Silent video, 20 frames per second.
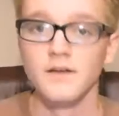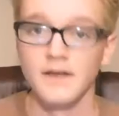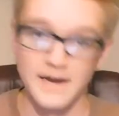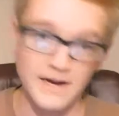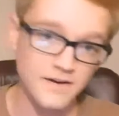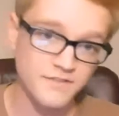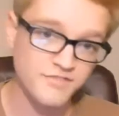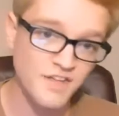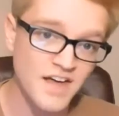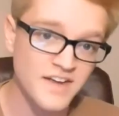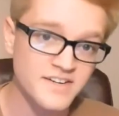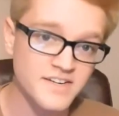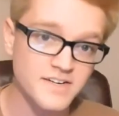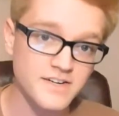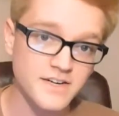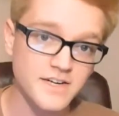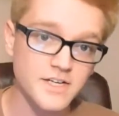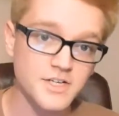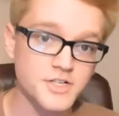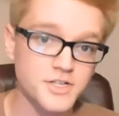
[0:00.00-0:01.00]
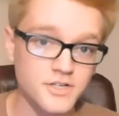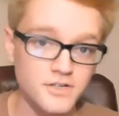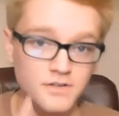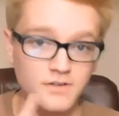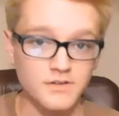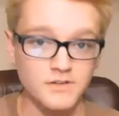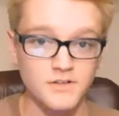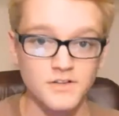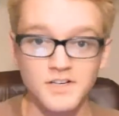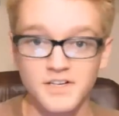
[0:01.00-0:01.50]
And if that didn't get you,
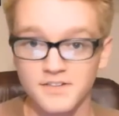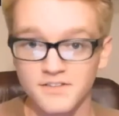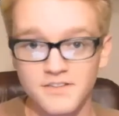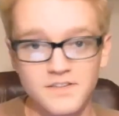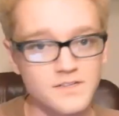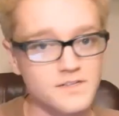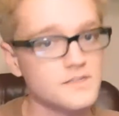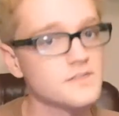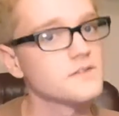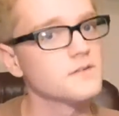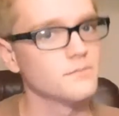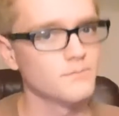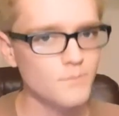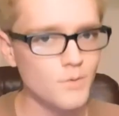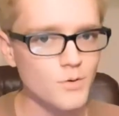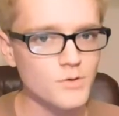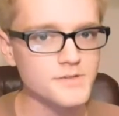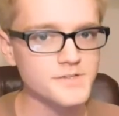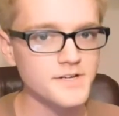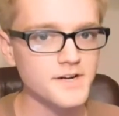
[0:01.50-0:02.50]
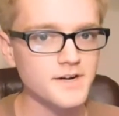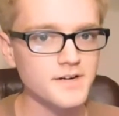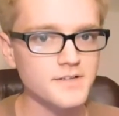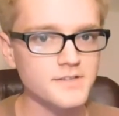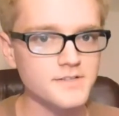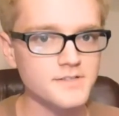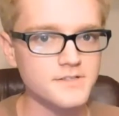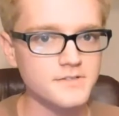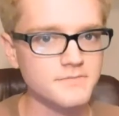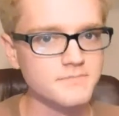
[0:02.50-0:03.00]
look at this. More
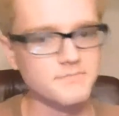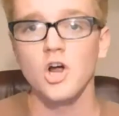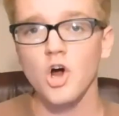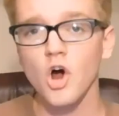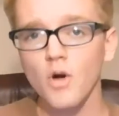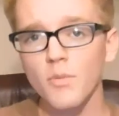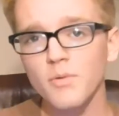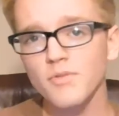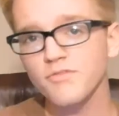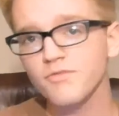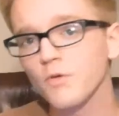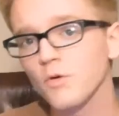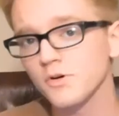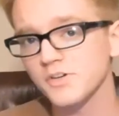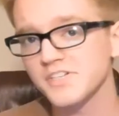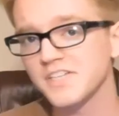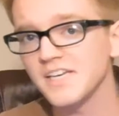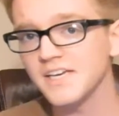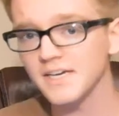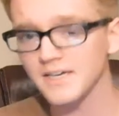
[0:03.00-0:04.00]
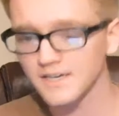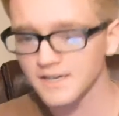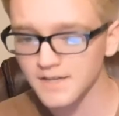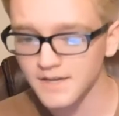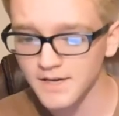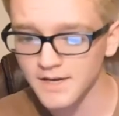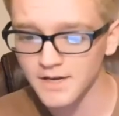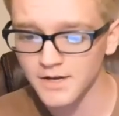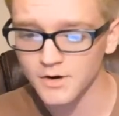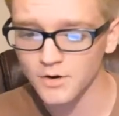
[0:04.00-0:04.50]
science. Carbon-14
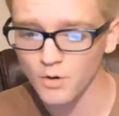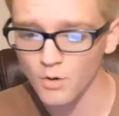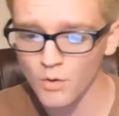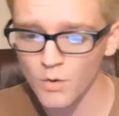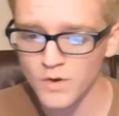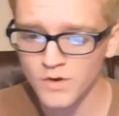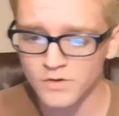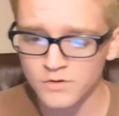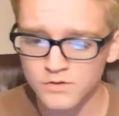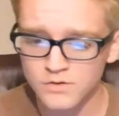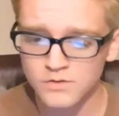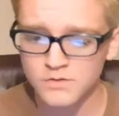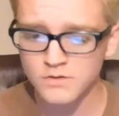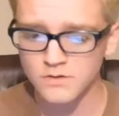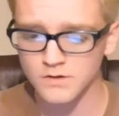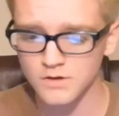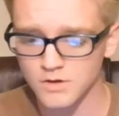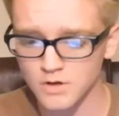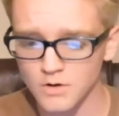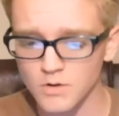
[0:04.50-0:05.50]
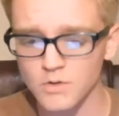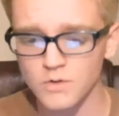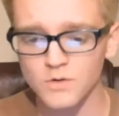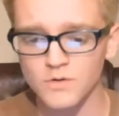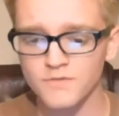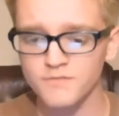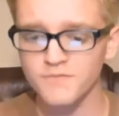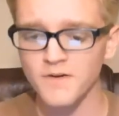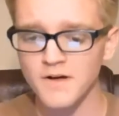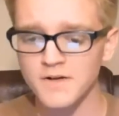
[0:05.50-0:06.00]
in oil,
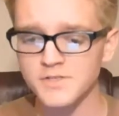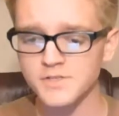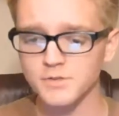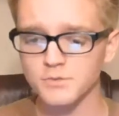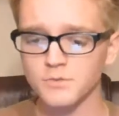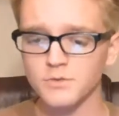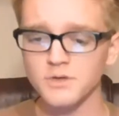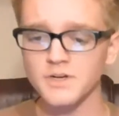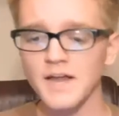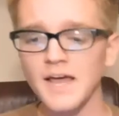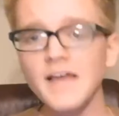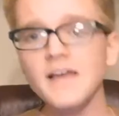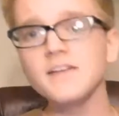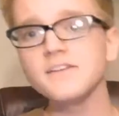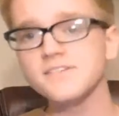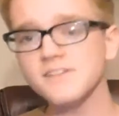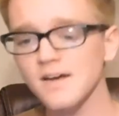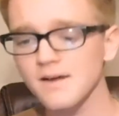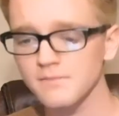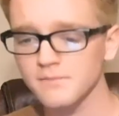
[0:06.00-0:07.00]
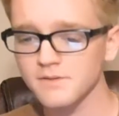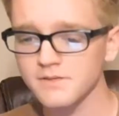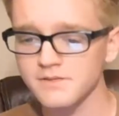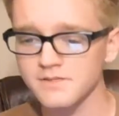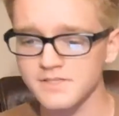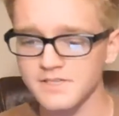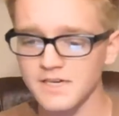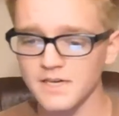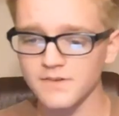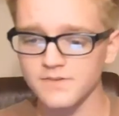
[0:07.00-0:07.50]
coal, fossil wood, and
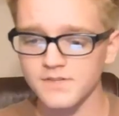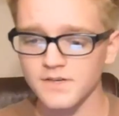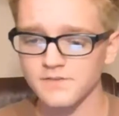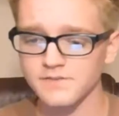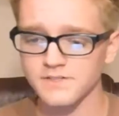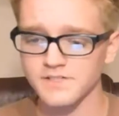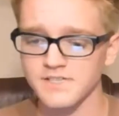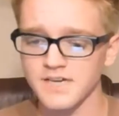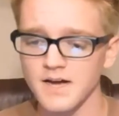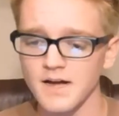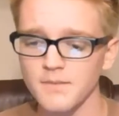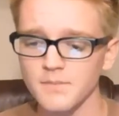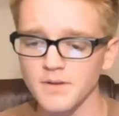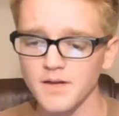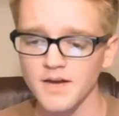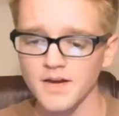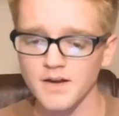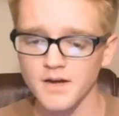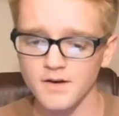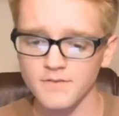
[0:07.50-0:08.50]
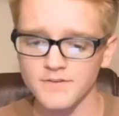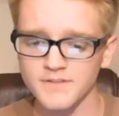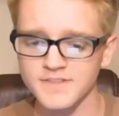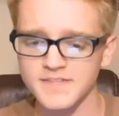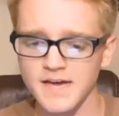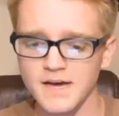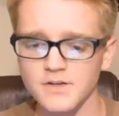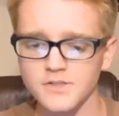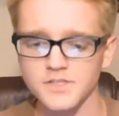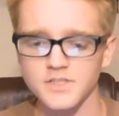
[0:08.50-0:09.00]
diamonds gives us a timeline of
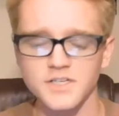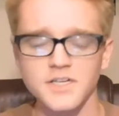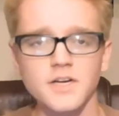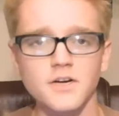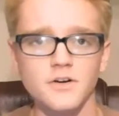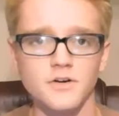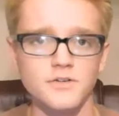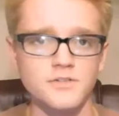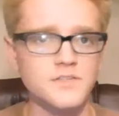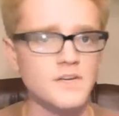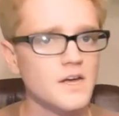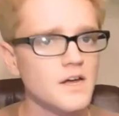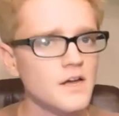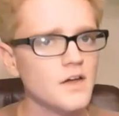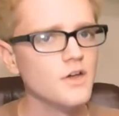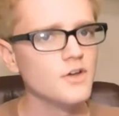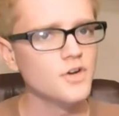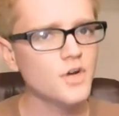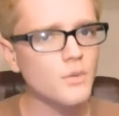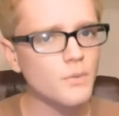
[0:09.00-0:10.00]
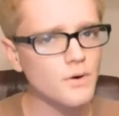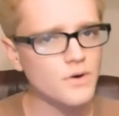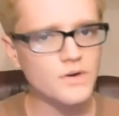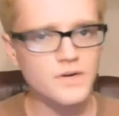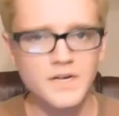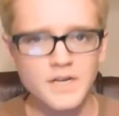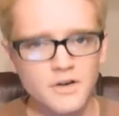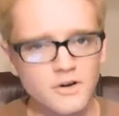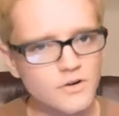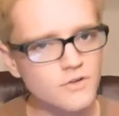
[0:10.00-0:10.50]
1,000 years, nowhere
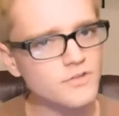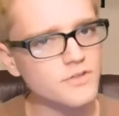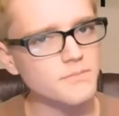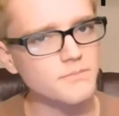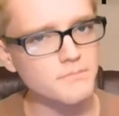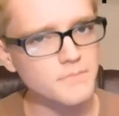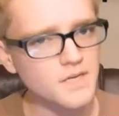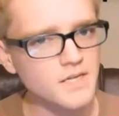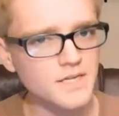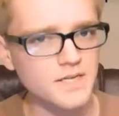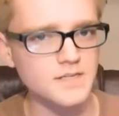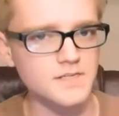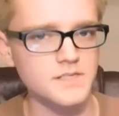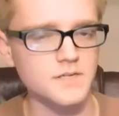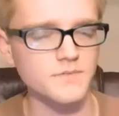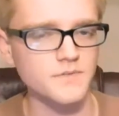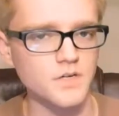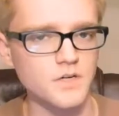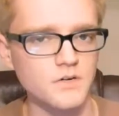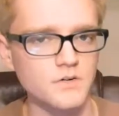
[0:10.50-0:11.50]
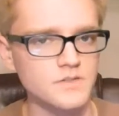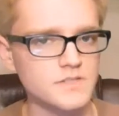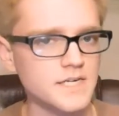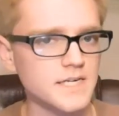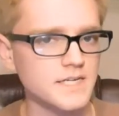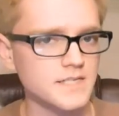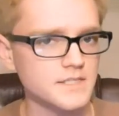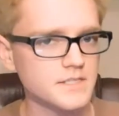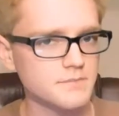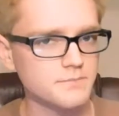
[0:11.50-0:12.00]
near the millions of years
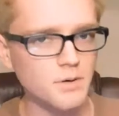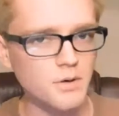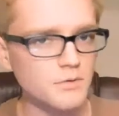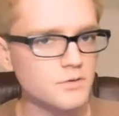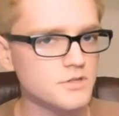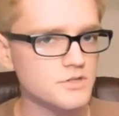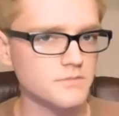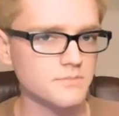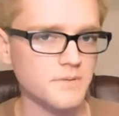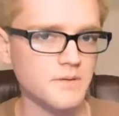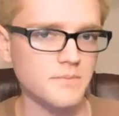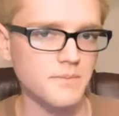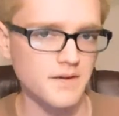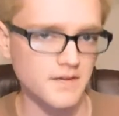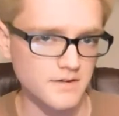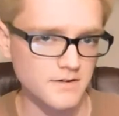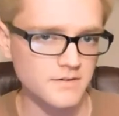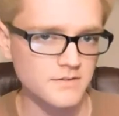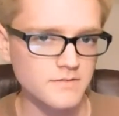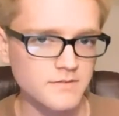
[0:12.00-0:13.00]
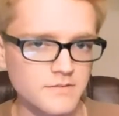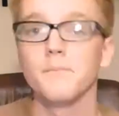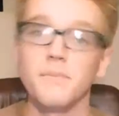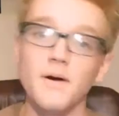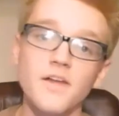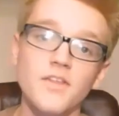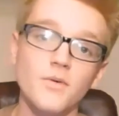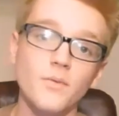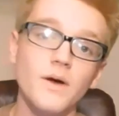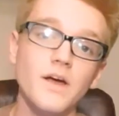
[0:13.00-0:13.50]
that it's supposed to be made.
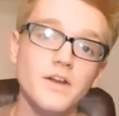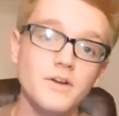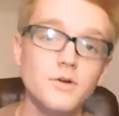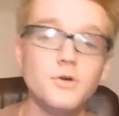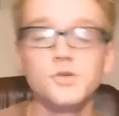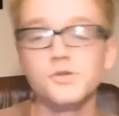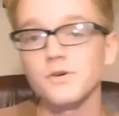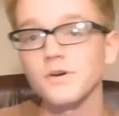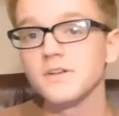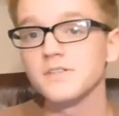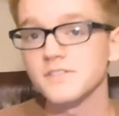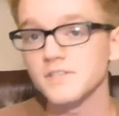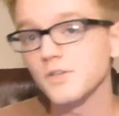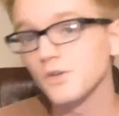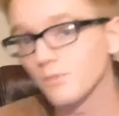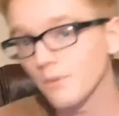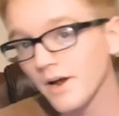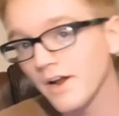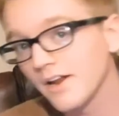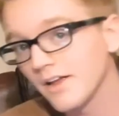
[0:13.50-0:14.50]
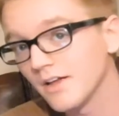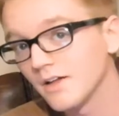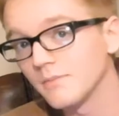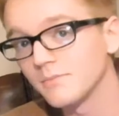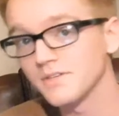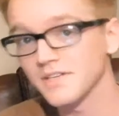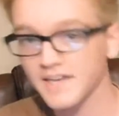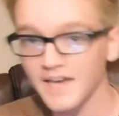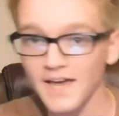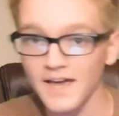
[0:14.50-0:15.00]
By the way, neutrons in
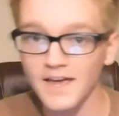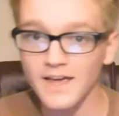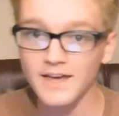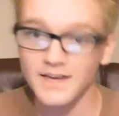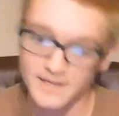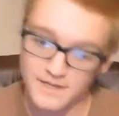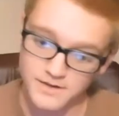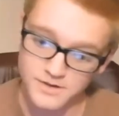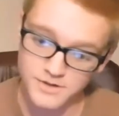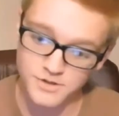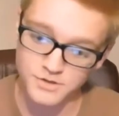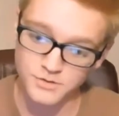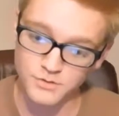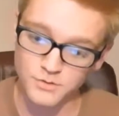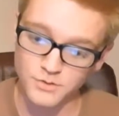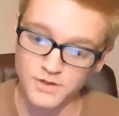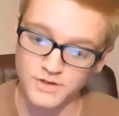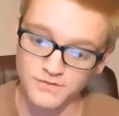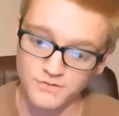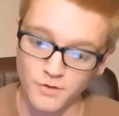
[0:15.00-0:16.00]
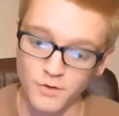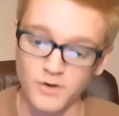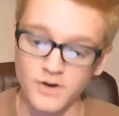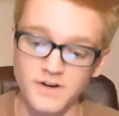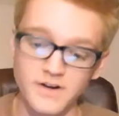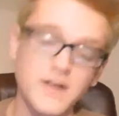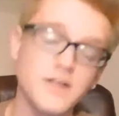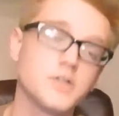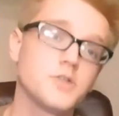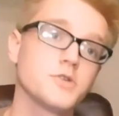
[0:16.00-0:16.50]
uranium decaying into
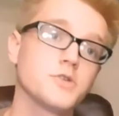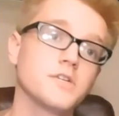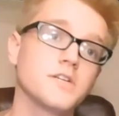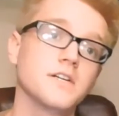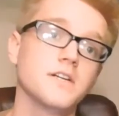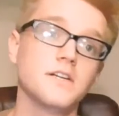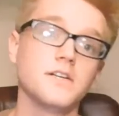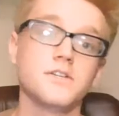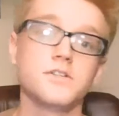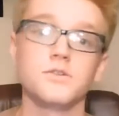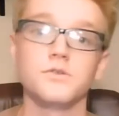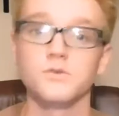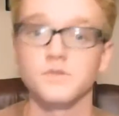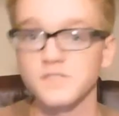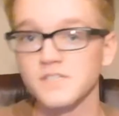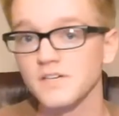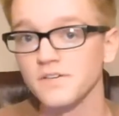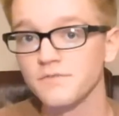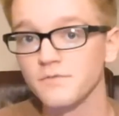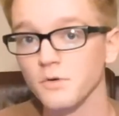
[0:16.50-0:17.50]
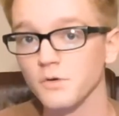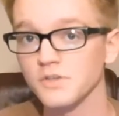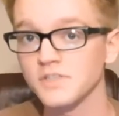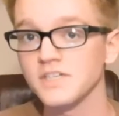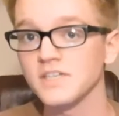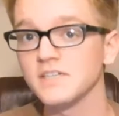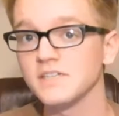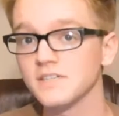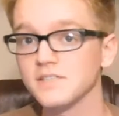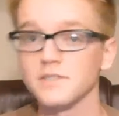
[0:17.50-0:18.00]
converting nitrogen into
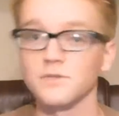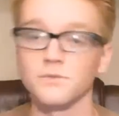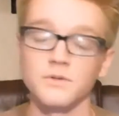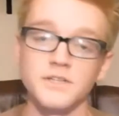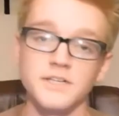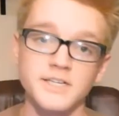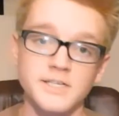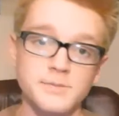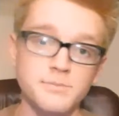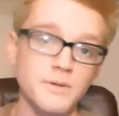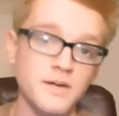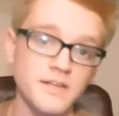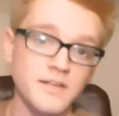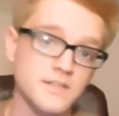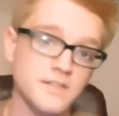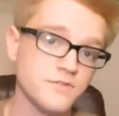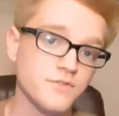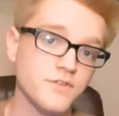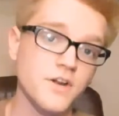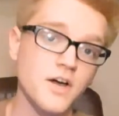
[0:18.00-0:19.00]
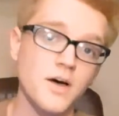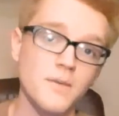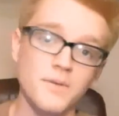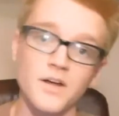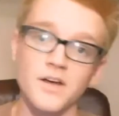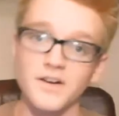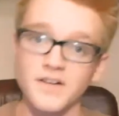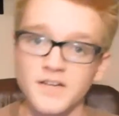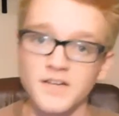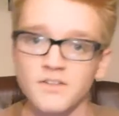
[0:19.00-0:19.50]
C14 doesn't really explain this
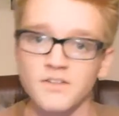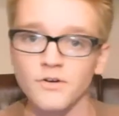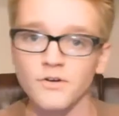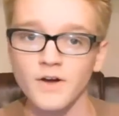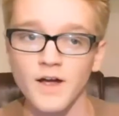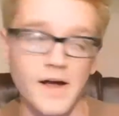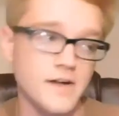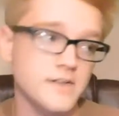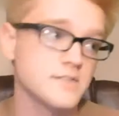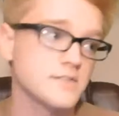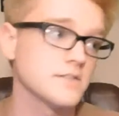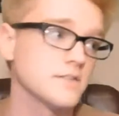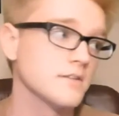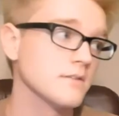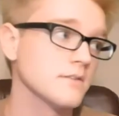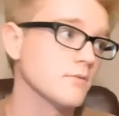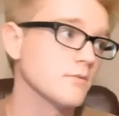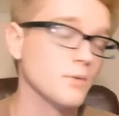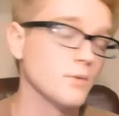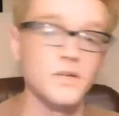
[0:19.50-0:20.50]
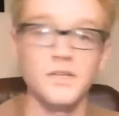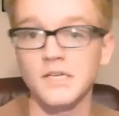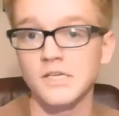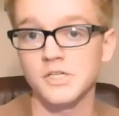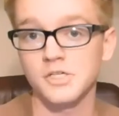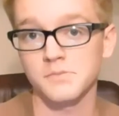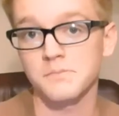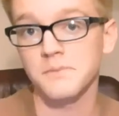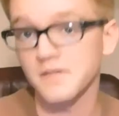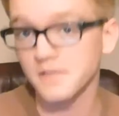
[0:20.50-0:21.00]
phenomenon either. It has to really
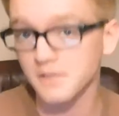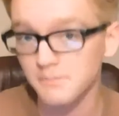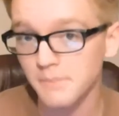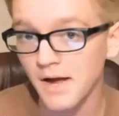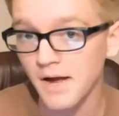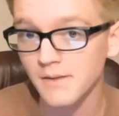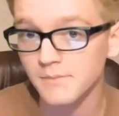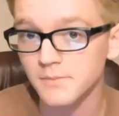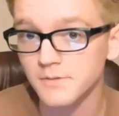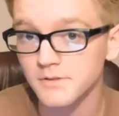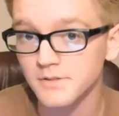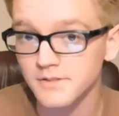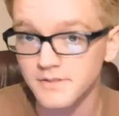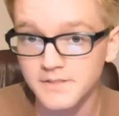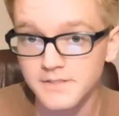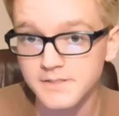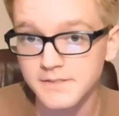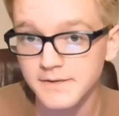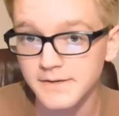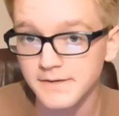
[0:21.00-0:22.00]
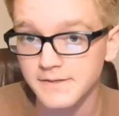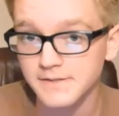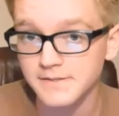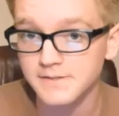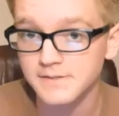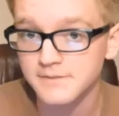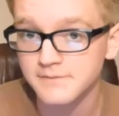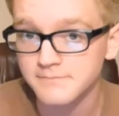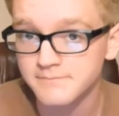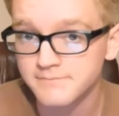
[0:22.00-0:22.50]
just be the Bible in this case.